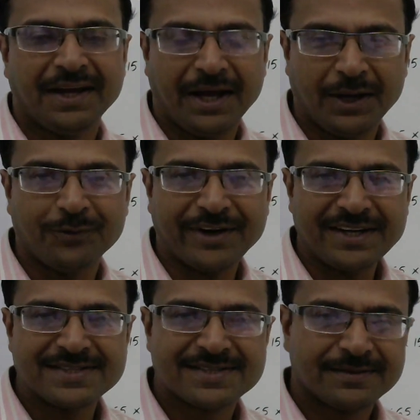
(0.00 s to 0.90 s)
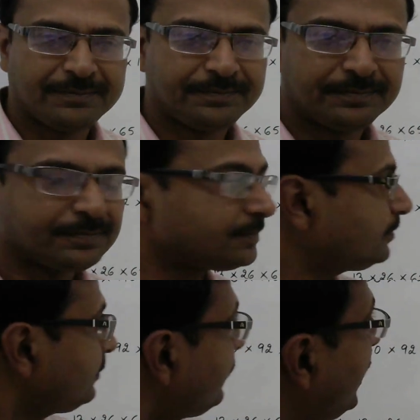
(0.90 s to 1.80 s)
Hello friends,
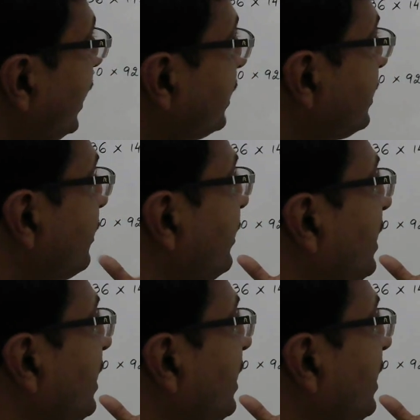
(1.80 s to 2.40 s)
another very